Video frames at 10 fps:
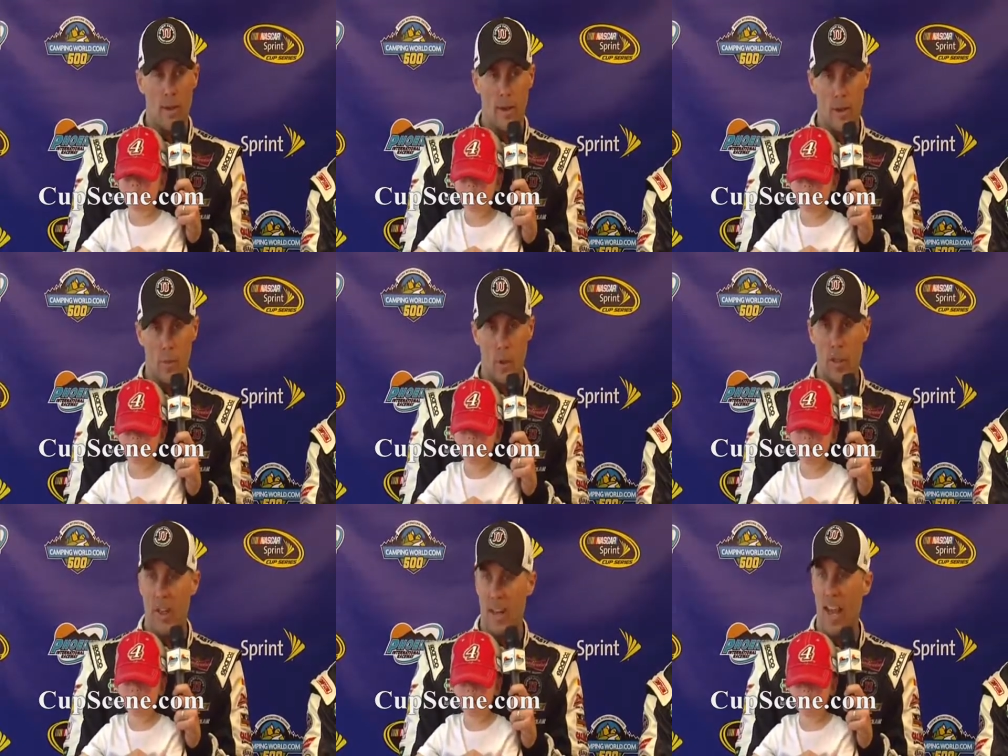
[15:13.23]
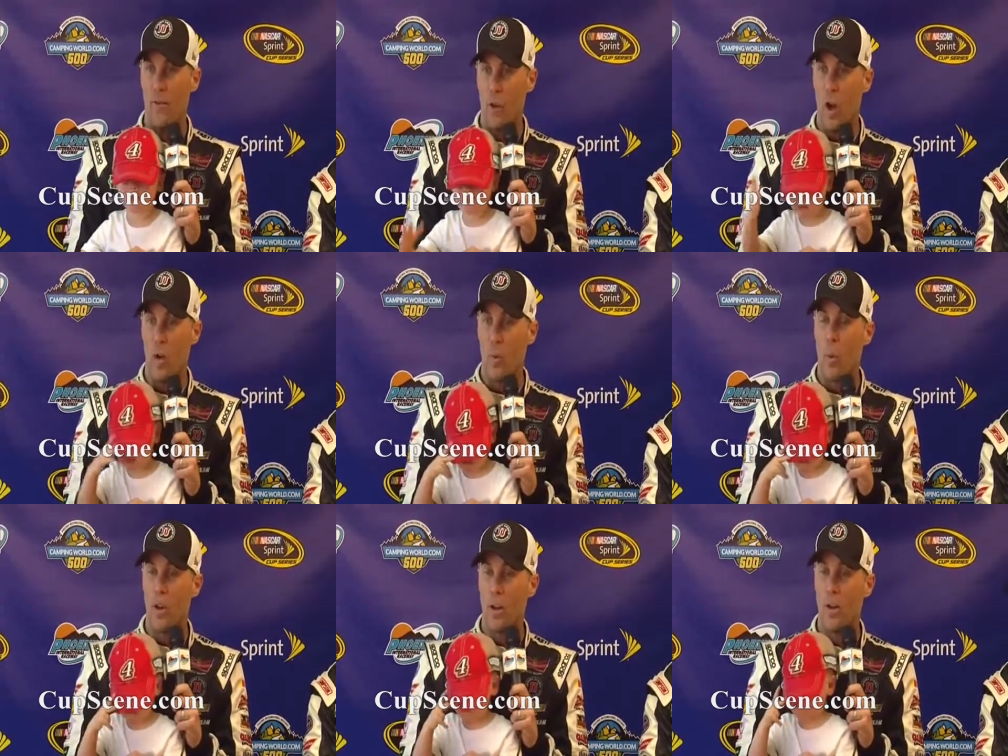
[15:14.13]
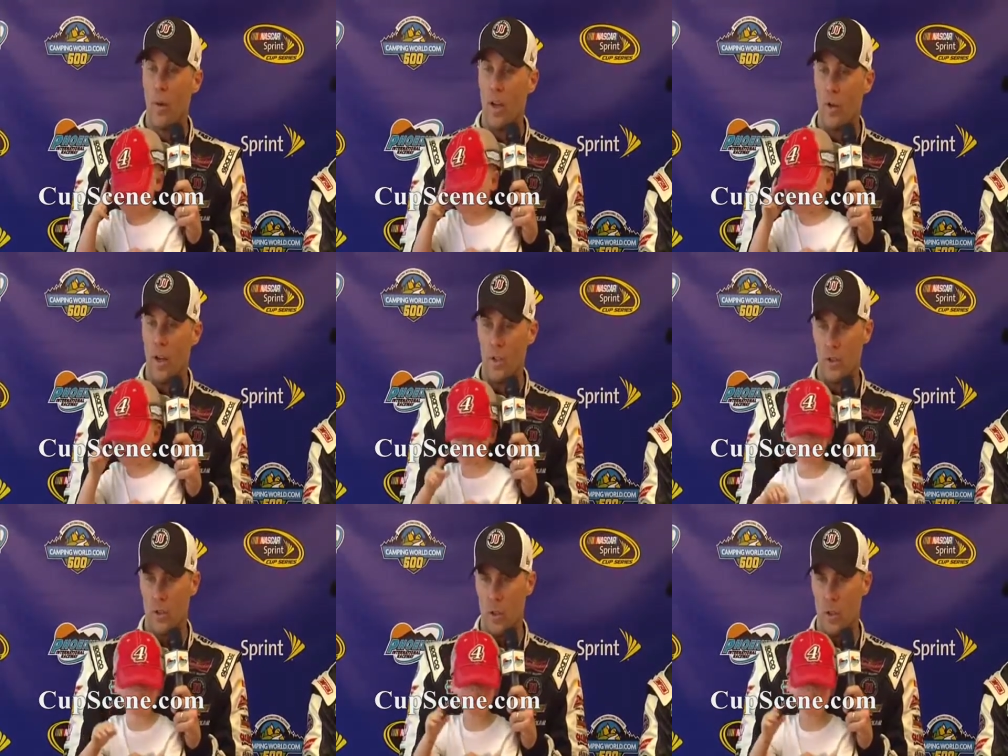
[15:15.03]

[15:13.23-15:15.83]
You needed to have your car pointed in the right direction